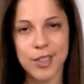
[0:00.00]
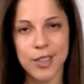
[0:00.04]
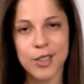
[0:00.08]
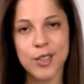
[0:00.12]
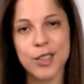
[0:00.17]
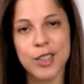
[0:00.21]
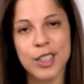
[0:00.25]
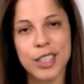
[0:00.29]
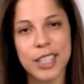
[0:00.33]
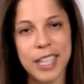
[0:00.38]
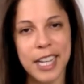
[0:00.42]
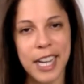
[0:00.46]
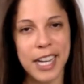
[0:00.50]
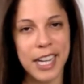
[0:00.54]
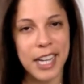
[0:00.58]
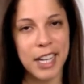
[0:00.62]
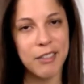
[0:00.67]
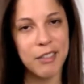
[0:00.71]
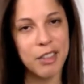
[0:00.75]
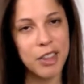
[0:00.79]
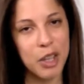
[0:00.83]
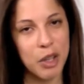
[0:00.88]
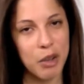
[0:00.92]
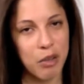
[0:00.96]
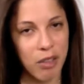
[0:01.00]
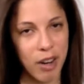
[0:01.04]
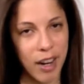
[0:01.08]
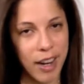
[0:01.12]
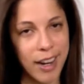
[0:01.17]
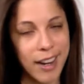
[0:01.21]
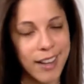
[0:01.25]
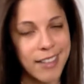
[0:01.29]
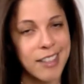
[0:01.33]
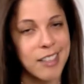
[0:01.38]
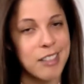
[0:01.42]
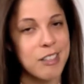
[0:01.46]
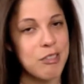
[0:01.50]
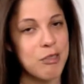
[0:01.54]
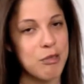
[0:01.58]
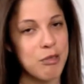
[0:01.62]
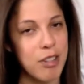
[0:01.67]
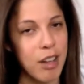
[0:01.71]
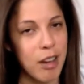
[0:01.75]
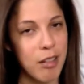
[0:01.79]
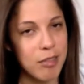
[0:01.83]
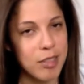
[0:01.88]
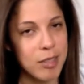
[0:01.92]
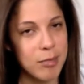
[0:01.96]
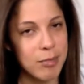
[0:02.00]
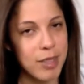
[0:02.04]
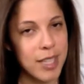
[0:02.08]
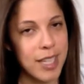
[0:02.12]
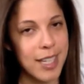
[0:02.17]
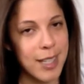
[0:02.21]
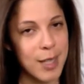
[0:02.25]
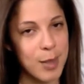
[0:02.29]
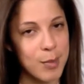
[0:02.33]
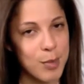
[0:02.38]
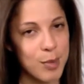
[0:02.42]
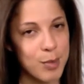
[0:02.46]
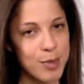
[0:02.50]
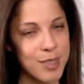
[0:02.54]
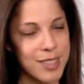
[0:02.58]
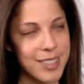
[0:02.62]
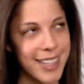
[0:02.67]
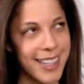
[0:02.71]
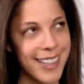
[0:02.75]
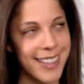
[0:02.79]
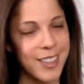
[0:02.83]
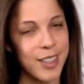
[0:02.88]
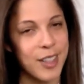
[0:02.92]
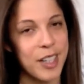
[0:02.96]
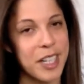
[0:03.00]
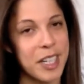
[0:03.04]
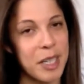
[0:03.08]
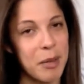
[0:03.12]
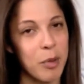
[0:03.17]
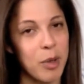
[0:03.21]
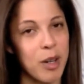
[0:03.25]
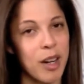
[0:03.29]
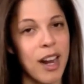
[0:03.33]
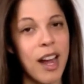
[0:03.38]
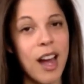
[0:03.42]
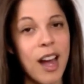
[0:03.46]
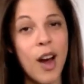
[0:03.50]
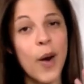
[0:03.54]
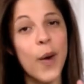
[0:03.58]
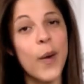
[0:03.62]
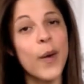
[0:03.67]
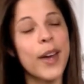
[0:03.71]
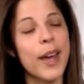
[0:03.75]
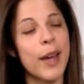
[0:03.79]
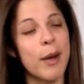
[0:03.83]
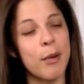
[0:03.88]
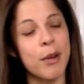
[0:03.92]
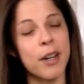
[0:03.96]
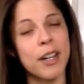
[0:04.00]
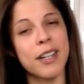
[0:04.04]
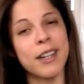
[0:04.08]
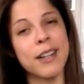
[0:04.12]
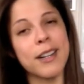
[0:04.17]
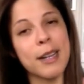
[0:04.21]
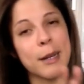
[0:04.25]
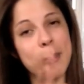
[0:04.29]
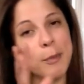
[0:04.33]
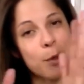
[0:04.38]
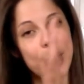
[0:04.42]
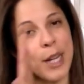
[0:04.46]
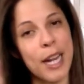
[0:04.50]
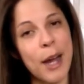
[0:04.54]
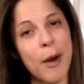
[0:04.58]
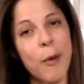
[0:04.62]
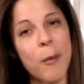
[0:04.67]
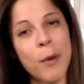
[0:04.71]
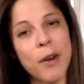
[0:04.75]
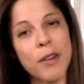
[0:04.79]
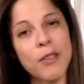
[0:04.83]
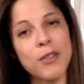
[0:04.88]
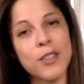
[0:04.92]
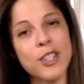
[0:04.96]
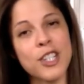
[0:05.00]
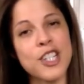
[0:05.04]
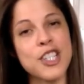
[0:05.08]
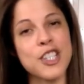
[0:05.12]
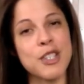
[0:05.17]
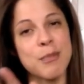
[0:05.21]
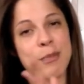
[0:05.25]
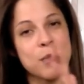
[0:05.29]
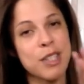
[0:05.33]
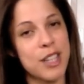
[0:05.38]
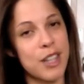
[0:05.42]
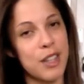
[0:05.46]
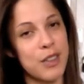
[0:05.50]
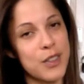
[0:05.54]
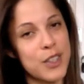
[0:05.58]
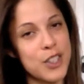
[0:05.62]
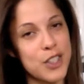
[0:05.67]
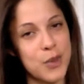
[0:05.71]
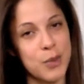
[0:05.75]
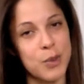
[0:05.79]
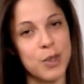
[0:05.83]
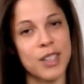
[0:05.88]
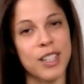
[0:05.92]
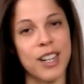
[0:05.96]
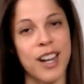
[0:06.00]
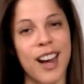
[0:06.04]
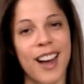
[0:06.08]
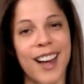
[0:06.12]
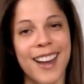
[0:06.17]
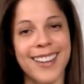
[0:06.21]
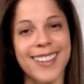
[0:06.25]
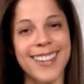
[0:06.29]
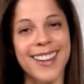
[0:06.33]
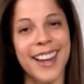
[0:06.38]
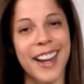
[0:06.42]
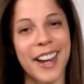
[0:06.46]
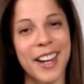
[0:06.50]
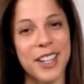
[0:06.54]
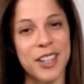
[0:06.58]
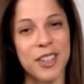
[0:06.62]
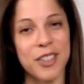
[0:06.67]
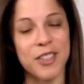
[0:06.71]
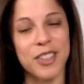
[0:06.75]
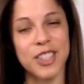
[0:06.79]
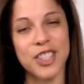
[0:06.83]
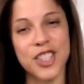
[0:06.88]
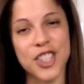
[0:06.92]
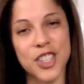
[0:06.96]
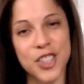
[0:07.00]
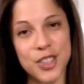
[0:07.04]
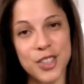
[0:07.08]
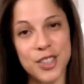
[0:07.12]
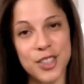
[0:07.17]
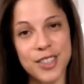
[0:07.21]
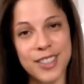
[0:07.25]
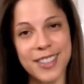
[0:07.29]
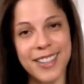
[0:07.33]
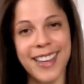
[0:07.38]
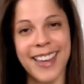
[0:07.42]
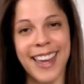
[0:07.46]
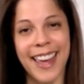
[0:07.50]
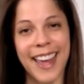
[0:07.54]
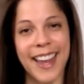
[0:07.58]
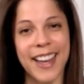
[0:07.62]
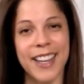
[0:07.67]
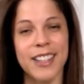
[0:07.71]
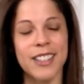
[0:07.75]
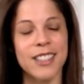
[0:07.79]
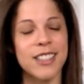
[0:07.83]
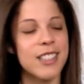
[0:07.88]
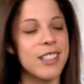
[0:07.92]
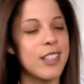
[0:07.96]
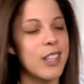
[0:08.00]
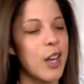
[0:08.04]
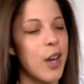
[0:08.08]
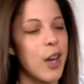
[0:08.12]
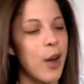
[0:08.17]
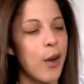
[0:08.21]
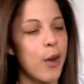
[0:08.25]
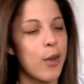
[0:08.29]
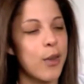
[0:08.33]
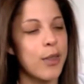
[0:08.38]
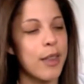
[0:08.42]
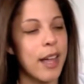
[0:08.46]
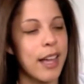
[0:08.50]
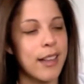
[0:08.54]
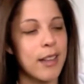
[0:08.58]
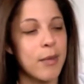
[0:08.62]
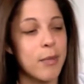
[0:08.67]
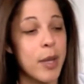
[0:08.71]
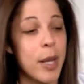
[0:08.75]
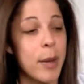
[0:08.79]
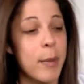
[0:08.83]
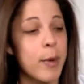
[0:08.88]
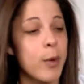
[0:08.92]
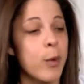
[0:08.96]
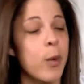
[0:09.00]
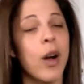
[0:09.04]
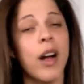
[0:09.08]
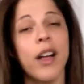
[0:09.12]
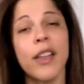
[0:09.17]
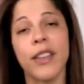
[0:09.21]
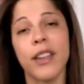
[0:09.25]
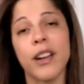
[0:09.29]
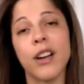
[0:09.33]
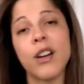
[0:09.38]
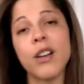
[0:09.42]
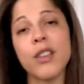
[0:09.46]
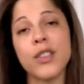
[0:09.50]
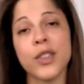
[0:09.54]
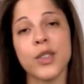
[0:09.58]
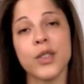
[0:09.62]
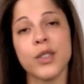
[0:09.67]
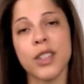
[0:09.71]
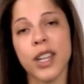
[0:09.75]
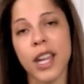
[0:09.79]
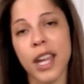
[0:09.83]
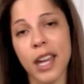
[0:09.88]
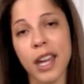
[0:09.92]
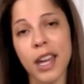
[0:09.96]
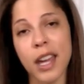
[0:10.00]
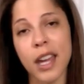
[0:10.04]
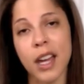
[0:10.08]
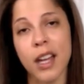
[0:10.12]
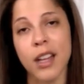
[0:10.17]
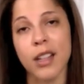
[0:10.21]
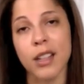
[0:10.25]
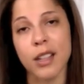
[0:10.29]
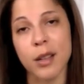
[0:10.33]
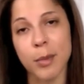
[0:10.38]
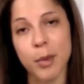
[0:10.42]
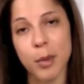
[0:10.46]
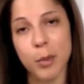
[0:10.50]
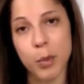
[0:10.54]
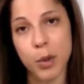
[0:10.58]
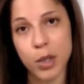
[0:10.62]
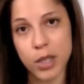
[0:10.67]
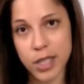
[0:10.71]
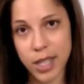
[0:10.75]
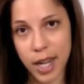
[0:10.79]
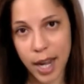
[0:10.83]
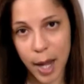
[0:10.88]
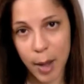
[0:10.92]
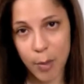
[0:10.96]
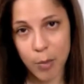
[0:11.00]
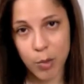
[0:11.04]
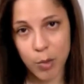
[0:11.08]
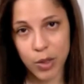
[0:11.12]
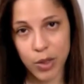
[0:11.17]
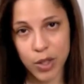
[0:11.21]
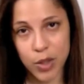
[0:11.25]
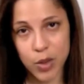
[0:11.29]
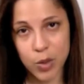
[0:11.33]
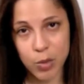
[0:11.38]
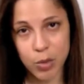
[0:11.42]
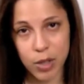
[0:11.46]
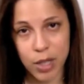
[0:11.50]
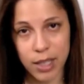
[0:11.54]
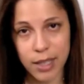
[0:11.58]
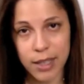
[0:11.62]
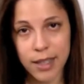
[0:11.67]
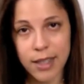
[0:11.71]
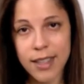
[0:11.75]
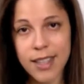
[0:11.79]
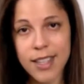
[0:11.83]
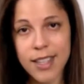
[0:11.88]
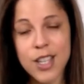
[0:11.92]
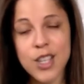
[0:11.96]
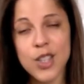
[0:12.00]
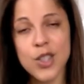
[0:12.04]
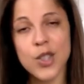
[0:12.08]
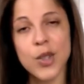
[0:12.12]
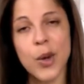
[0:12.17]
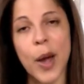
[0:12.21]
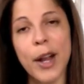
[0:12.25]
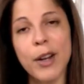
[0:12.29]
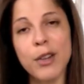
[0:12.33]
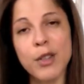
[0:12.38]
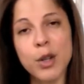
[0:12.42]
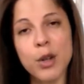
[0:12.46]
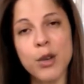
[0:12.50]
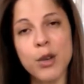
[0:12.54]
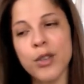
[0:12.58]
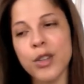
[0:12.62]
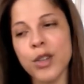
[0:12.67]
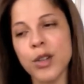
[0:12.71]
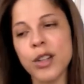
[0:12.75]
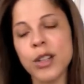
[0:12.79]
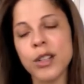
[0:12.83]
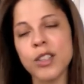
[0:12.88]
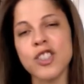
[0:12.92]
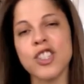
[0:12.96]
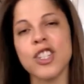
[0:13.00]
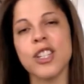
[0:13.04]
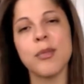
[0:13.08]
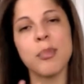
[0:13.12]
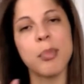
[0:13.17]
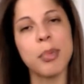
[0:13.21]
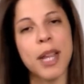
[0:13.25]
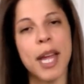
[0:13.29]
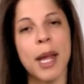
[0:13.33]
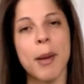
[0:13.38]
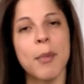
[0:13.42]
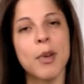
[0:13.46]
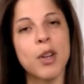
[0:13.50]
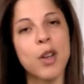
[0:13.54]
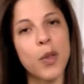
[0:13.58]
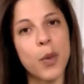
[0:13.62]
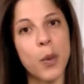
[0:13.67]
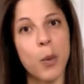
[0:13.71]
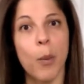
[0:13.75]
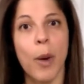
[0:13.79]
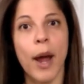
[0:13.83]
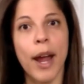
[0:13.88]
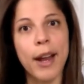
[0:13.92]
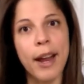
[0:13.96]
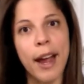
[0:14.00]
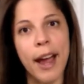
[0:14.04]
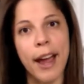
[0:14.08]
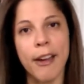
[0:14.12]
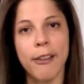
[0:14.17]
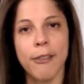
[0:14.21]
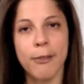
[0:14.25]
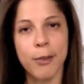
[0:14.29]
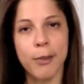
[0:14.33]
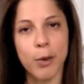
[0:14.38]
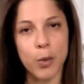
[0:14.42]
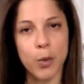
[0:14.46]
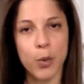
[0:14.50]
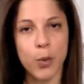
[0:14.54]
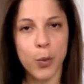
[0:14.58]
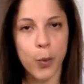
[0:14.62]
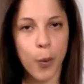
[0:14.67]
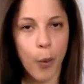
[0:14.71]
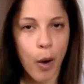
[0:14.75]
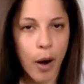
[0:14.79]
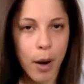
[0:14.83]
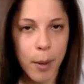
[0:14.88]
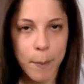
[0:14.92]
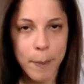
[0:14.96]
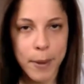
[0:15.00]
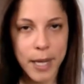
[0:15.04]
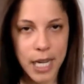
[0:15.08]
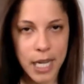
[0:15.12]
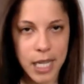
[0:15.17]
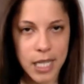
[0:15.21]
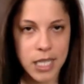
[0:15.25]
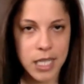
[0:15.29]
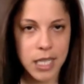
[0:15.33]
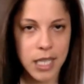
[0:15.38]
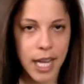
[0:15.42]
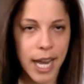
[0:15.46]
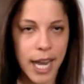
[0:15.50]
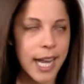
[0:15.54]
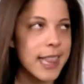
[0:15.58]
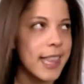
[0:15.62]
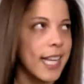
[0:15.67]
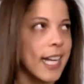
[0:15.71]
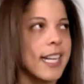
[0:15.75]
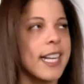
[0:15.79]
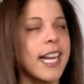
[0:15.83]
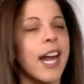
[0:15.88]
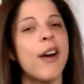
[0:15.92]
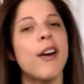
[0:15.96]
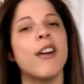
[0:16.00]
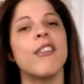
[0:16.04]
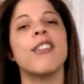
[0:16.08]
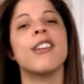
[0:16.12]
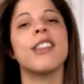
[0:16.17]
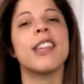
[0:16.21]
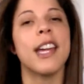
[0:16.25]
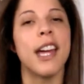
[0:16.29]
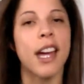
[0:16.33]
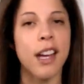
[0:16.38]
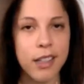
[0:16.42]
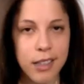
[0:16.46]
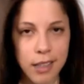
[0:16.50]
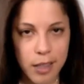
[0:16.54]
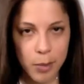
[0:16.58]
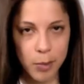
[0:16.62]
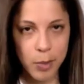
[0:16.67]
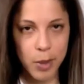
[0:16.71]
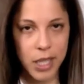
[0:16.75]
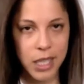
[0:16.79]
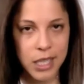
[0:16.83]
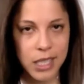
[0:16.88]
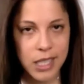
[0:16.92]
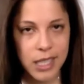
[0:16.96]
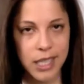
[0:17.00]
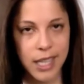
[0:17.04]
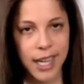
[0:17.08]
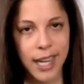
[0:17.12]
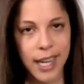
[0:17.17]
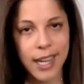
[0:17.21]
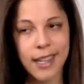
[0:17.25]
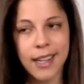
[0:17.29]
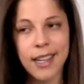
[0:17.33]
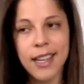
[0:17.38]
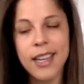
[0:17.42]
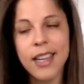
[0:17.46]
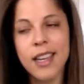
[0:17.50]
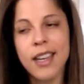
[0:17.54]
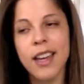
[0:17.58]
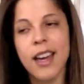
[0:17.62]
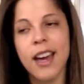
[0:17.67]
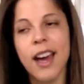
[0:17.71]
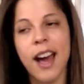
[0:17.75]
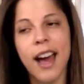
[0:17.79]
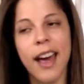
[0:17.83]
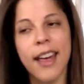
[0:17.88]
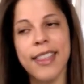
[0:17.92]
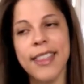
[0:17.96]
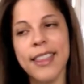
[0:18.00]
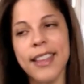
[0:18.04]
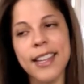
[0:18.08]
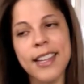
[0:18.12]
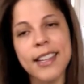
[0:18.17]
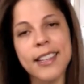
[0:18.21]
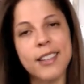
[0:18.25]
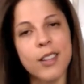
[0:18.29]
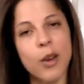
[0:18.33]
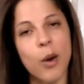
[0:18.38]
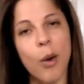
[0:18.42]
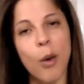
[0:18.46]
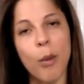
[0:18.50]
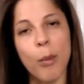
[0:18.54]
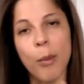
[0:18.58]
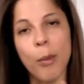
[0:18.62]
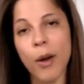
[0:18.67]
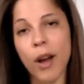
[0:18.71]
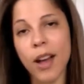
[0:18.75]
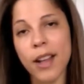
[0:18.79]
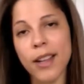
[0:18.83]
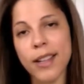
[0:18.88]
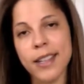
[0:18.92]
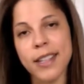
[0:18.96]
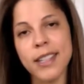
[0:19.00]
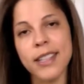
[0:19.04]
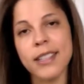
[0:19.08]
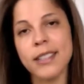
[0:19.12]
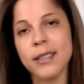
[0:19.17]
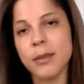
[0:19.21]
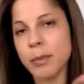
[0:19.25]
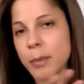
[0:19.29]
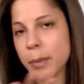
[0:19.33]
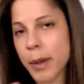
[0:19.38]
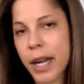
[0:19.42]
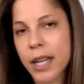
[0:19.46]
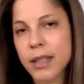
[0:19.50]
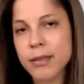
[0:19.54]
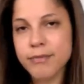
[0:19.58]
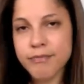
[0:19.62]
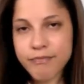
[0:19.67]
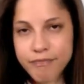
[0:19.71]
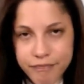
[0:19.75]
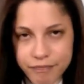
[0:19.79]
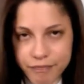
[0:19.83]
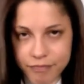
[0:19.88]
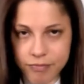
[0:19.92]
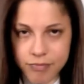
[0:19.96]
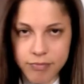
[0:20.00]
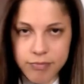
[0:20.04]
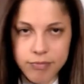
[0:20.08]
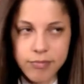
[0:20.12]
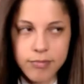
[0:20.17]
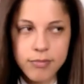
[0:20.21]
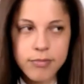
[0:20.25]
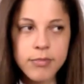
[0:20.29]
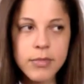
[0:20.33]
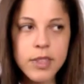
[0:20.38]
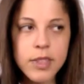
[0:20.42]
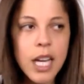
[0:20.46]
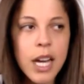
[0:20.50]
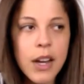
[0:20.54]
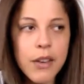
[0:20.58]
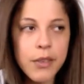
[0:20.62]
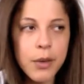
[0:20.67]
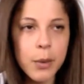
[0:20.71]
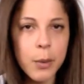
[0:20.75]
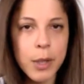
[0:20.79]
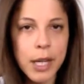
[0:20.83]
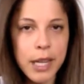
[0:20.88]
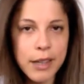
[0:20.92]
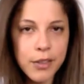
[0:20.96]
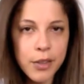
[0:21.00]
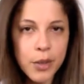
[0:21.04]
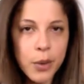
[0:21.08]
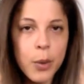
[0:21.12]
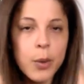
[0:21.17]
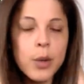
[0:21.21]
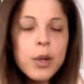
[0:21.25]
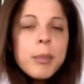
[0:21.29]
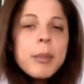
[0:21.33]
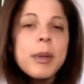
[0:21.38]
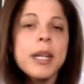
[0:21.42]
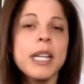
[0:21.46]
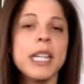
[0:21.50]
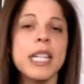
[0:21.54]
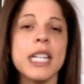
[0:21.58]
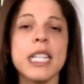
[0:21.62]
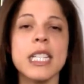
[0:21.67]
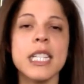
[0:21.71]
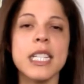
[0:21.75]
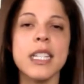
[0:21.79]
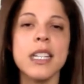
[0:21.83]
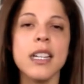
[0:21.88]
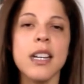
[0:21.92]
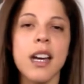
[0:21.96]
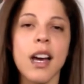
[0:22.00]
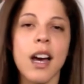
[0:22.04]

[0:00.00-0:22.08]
really getting everything right, and they do not want to make any more mistakes or any more, okay, we're going to bring out one version, but the other version we're not, kind of issues again. So that's maybe why they're also taking a little bit more time with this one. So I don't know if you can just blame it on the white iPhone 4 being delayed, that now everything else is being delayed. I think it's a whole process, but everyone has their own opinion.